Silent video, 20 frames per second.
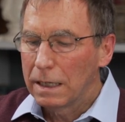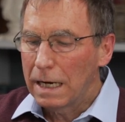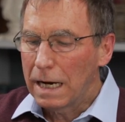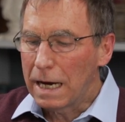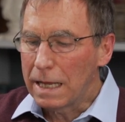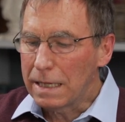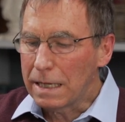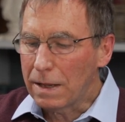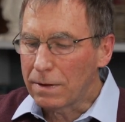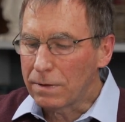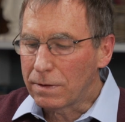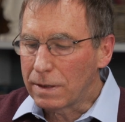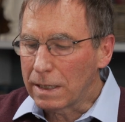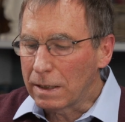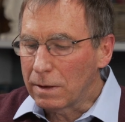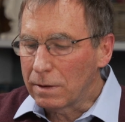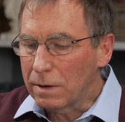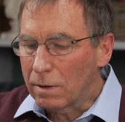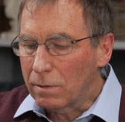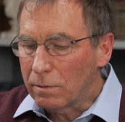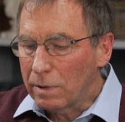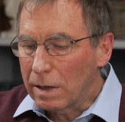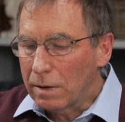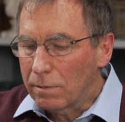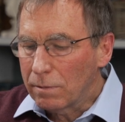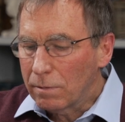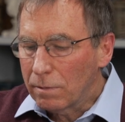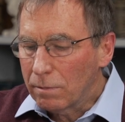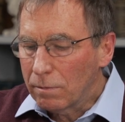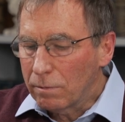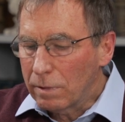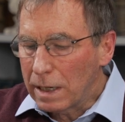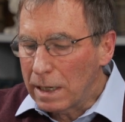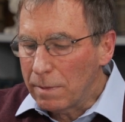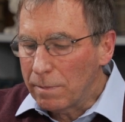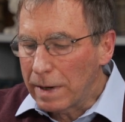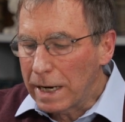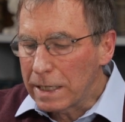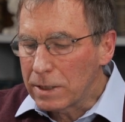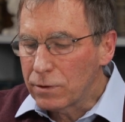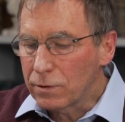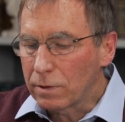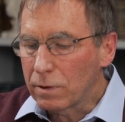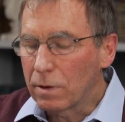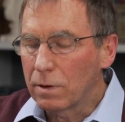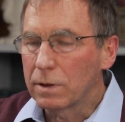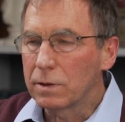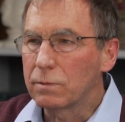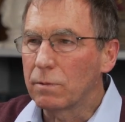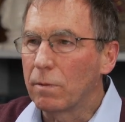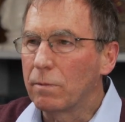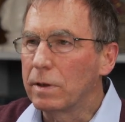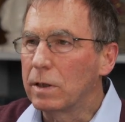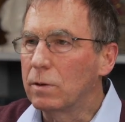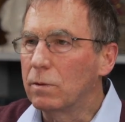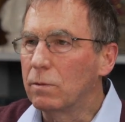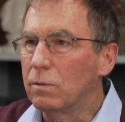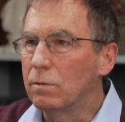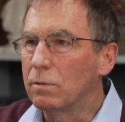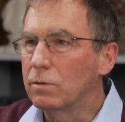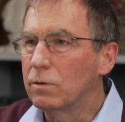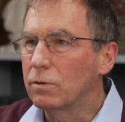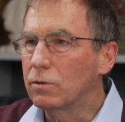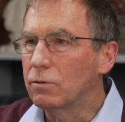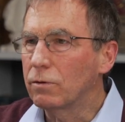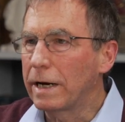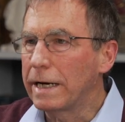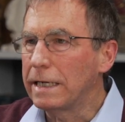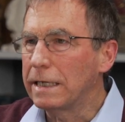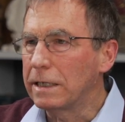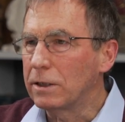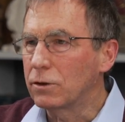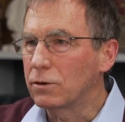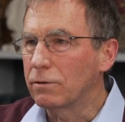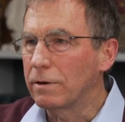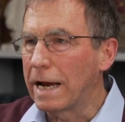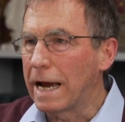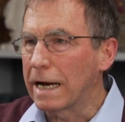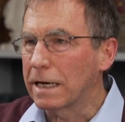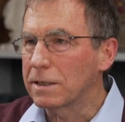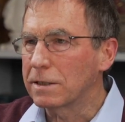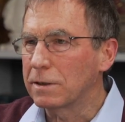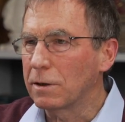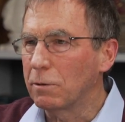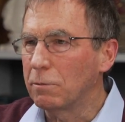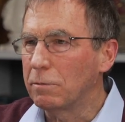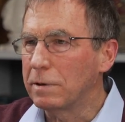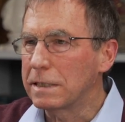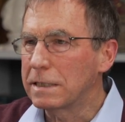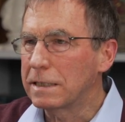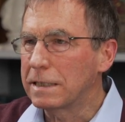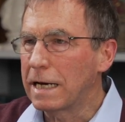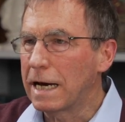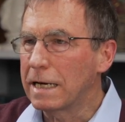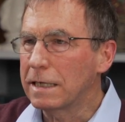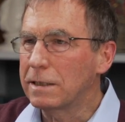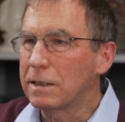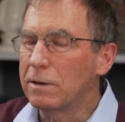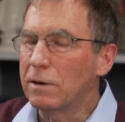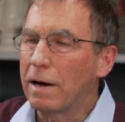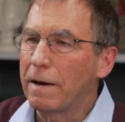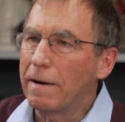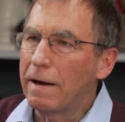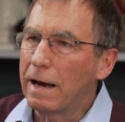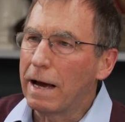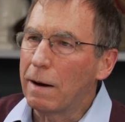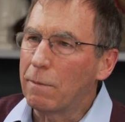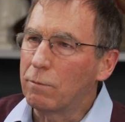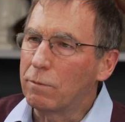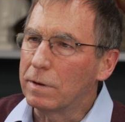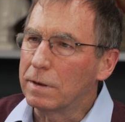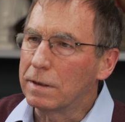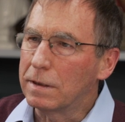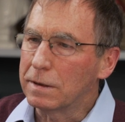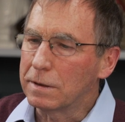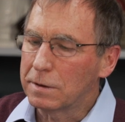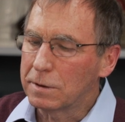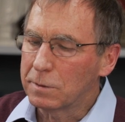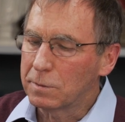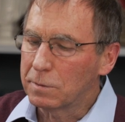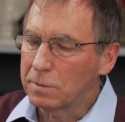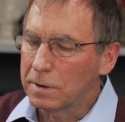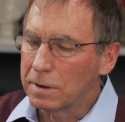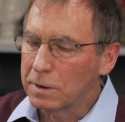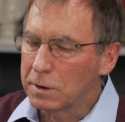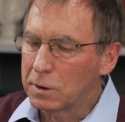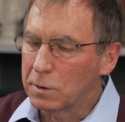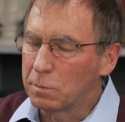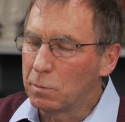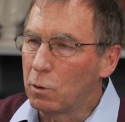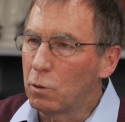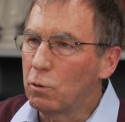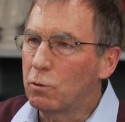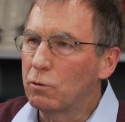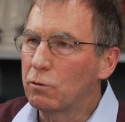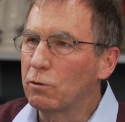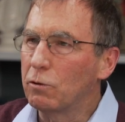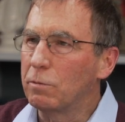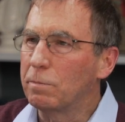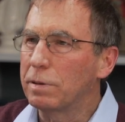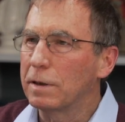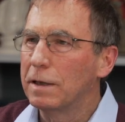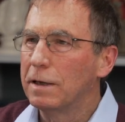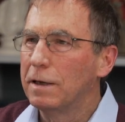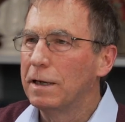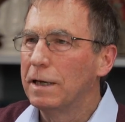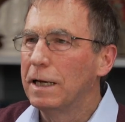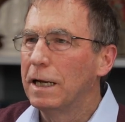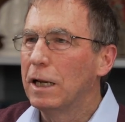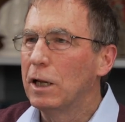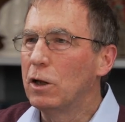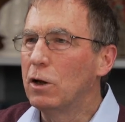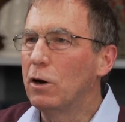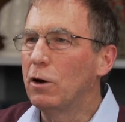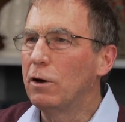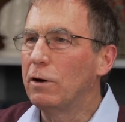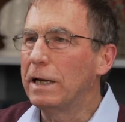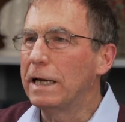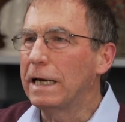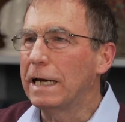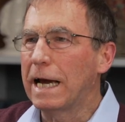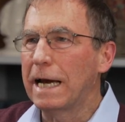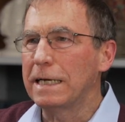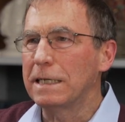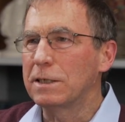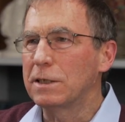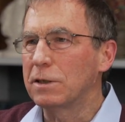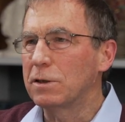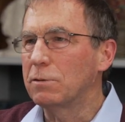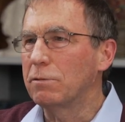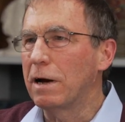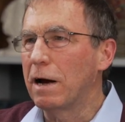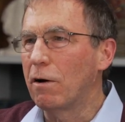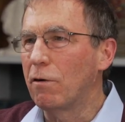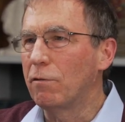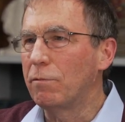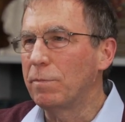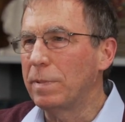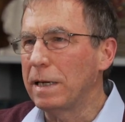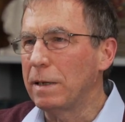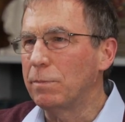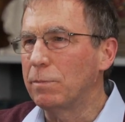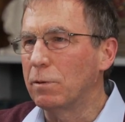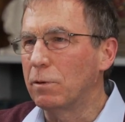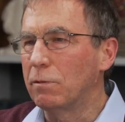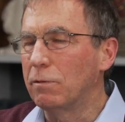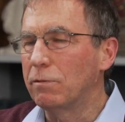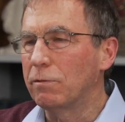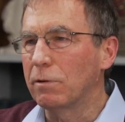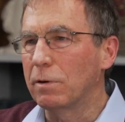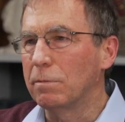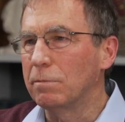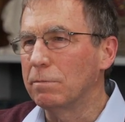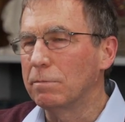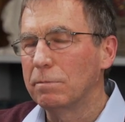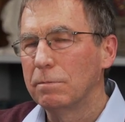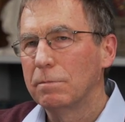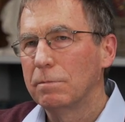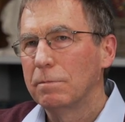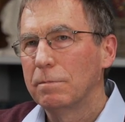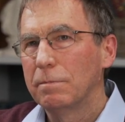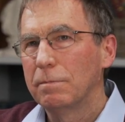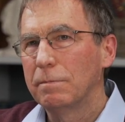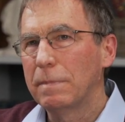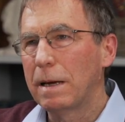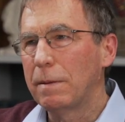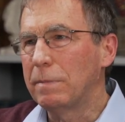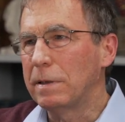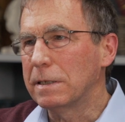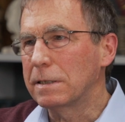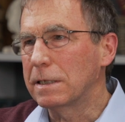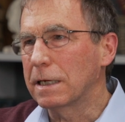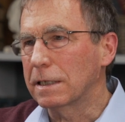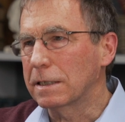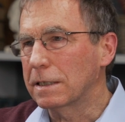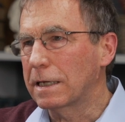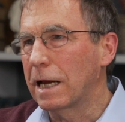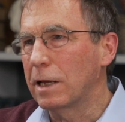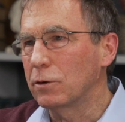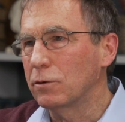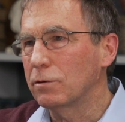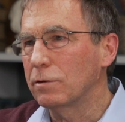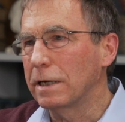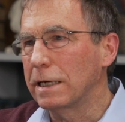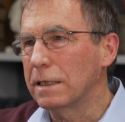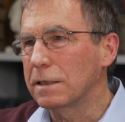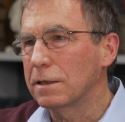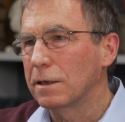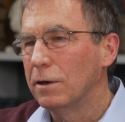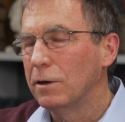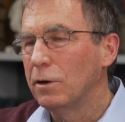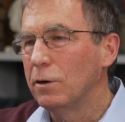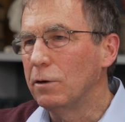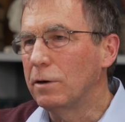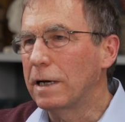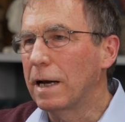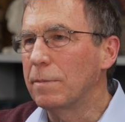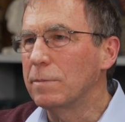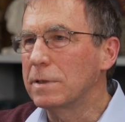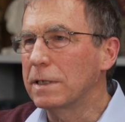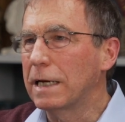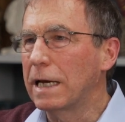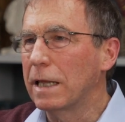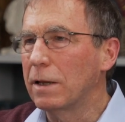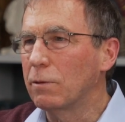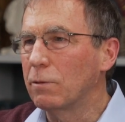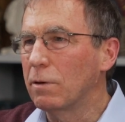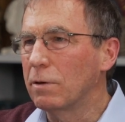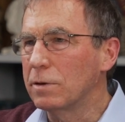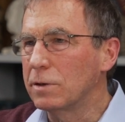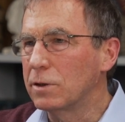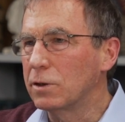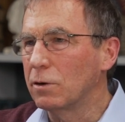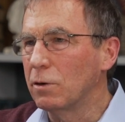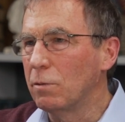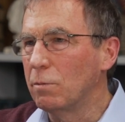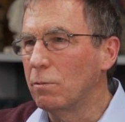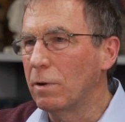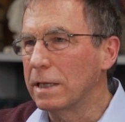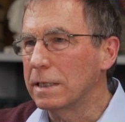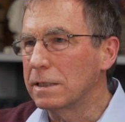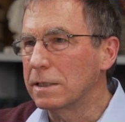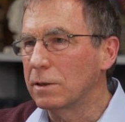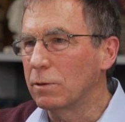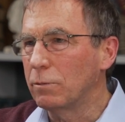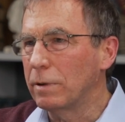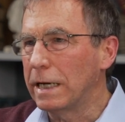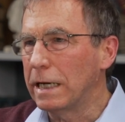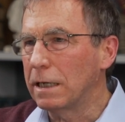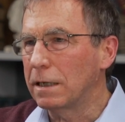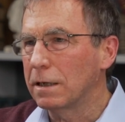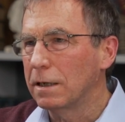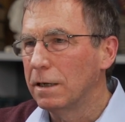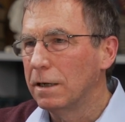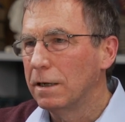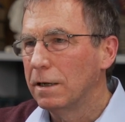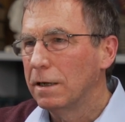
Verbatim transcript: And the other thing that we're really majoring on is what we call training tracks. So we started up, up with this small group learning, eight to 12 people from maybe six countries who come together on Zoom once a week